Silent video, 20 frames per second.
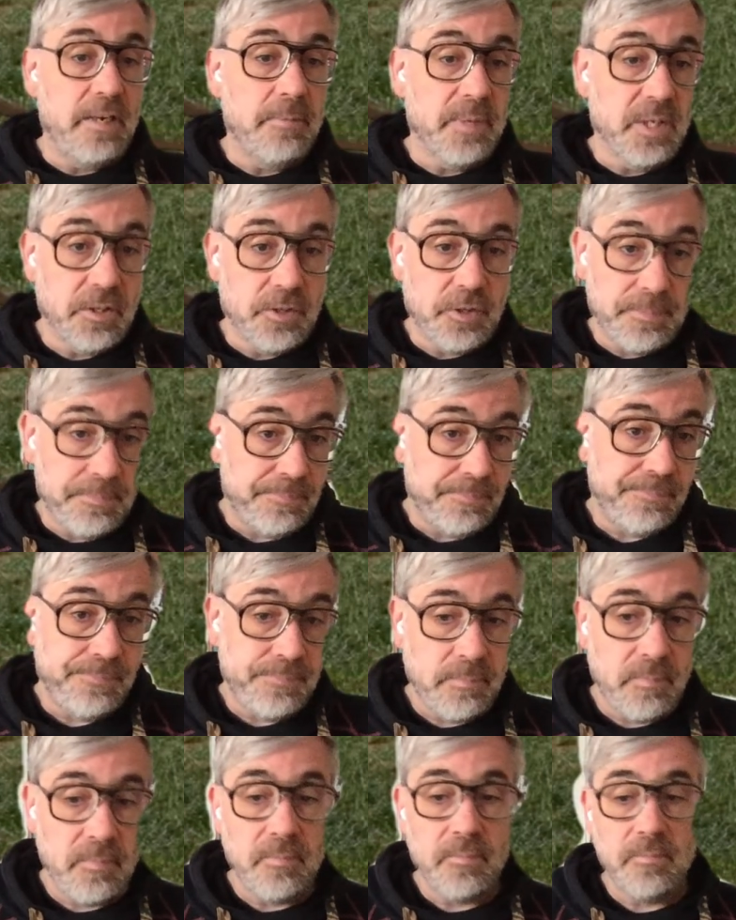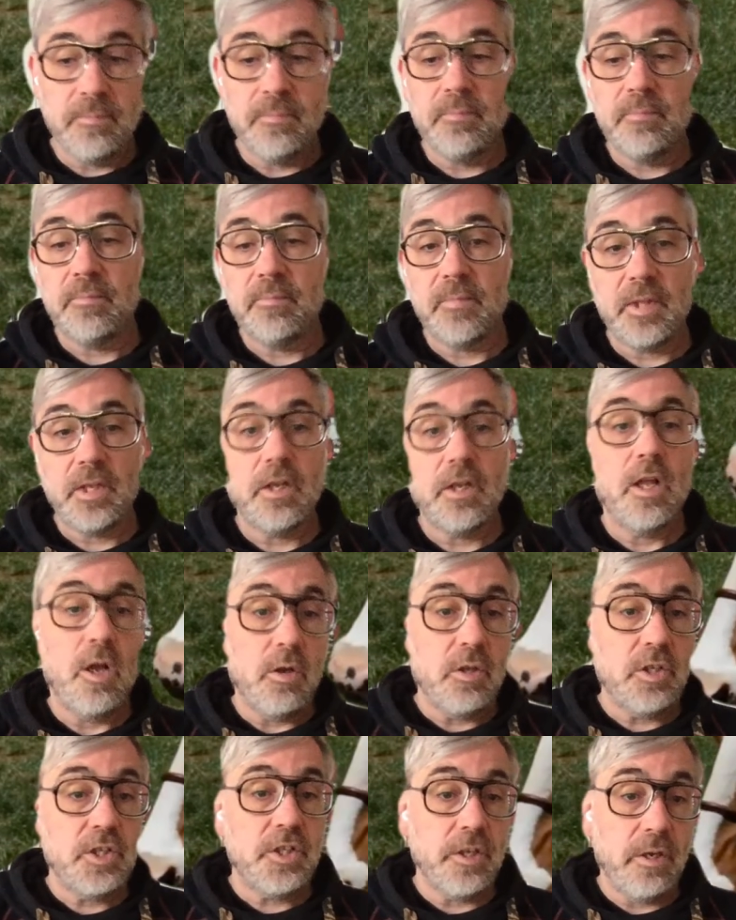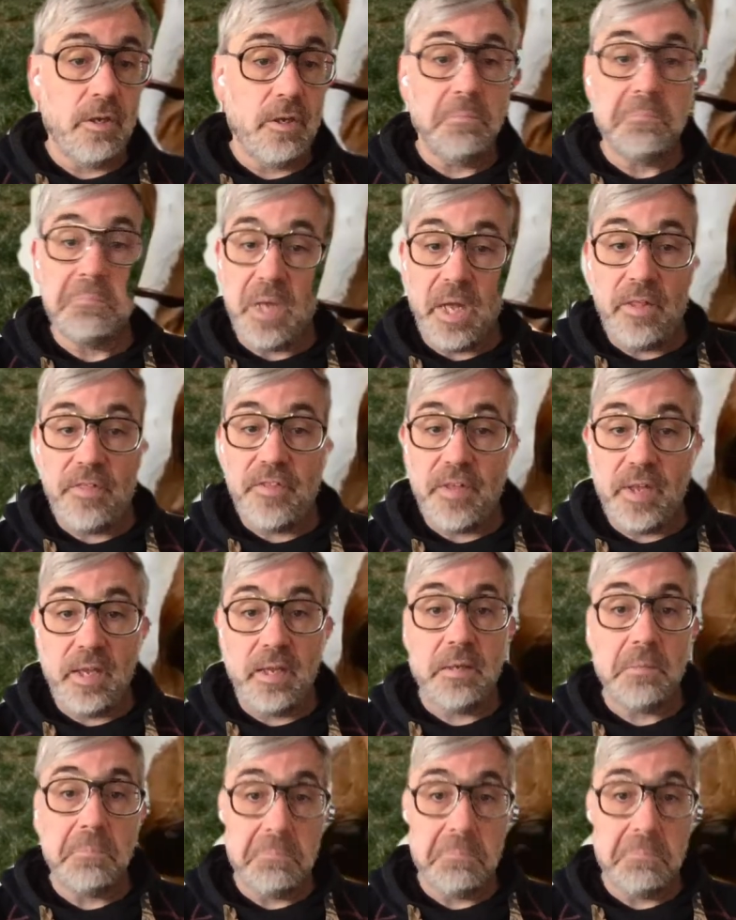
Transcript: really strong project. So according to